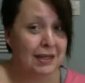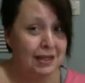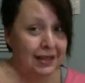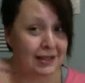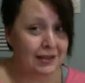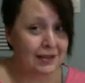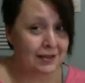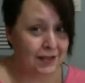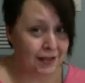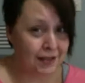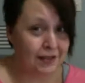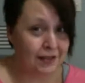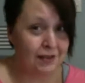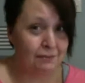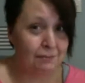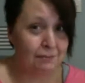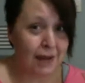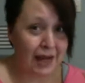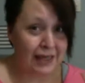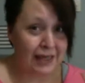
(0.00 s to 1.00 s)
then the
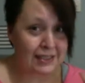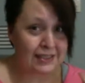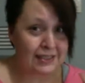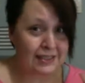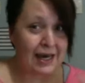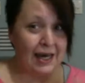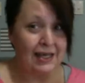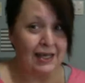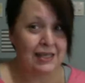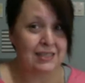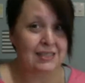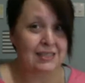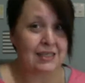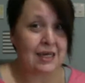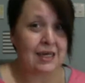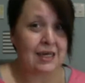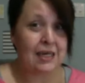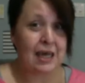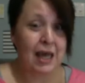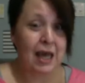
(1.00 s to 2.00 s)
backside. It's
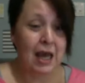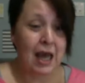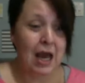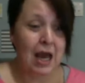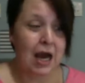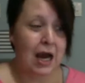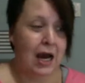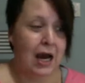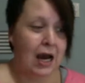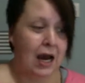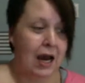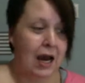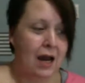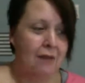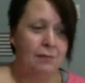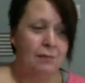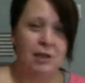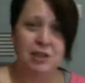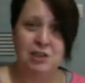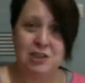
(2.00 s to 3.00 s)
like, I'm
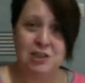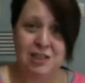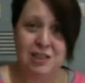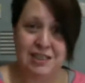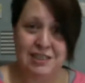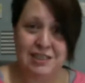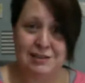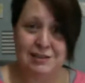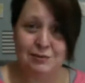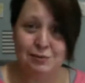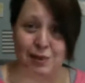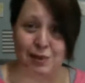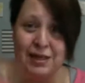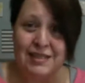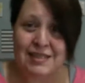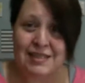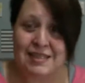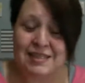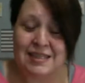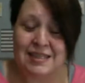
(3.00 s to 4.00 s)
like, geez, Louise,
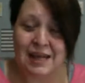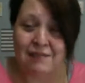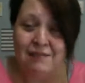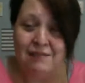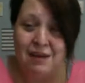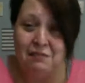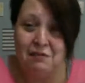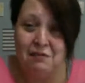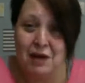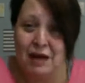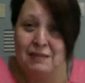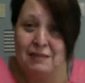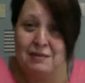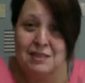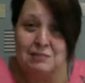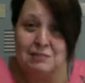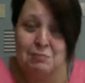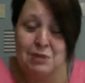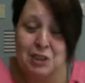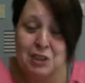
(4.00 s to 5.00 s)
I said, I've never had this
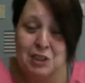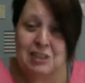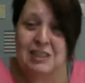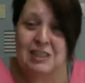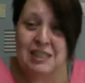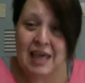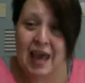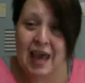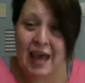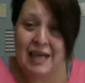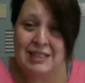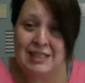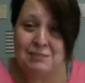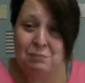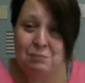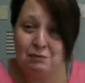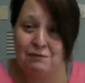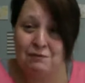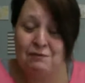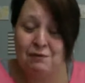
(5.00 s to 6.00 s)
much gas
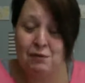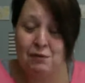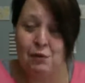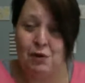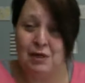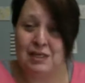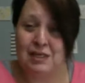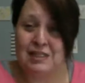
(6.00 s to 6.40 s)
before. And it's